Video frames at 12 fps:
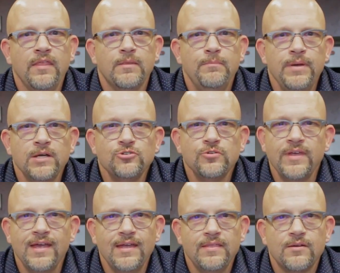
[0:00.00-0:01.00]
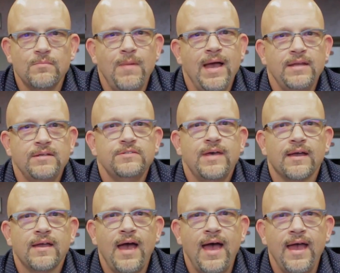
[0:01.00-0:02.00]
the picture they get in their mind is
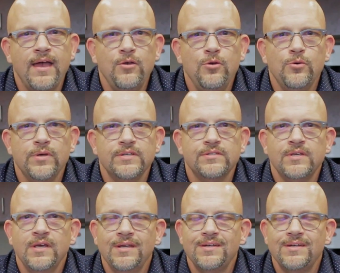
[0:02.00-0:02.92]
that guy who is